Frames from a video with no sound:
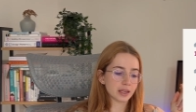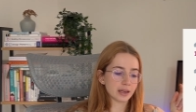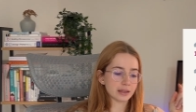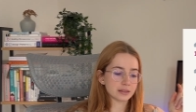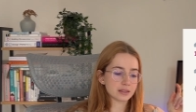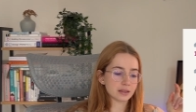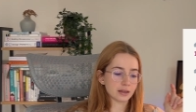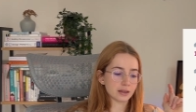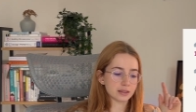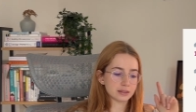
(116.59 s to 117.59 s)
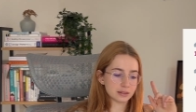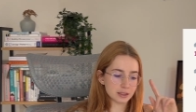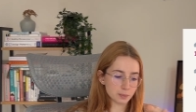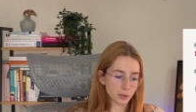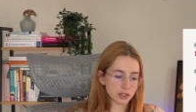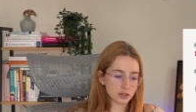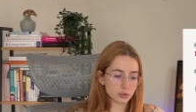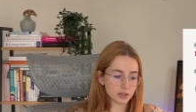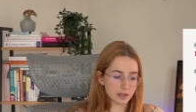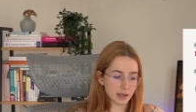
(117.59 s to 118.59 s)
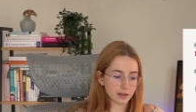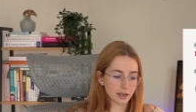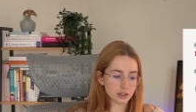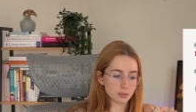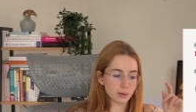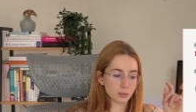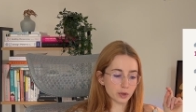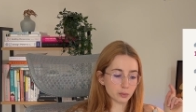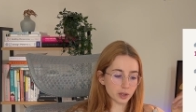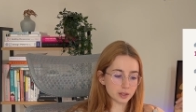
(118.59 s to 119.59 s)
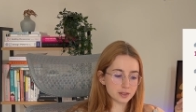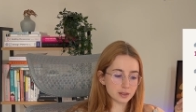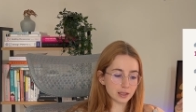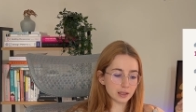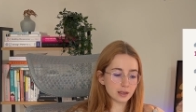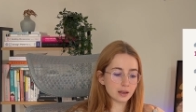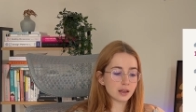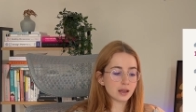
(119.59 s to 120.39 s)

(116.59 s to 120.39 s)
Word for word: and uh, this points to a second hash map where 1 is the key